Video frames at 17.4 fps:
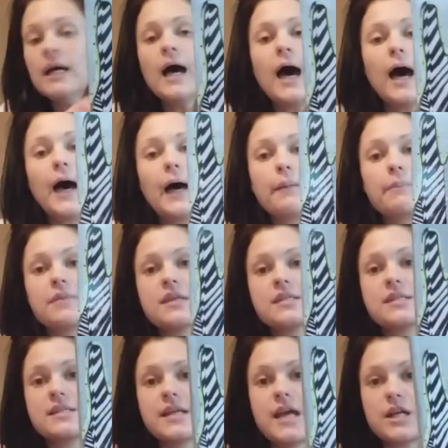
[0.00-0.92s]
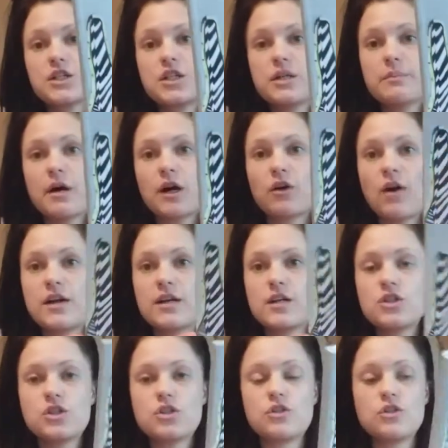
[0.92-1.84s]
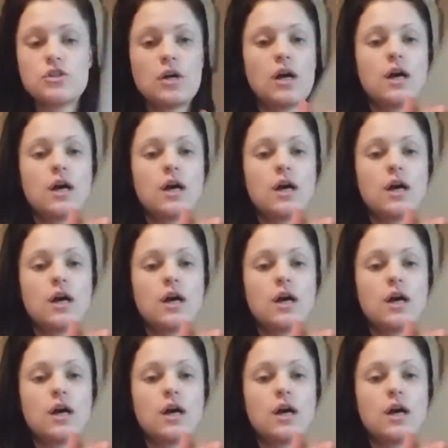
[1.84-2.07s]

This is actually my gratitude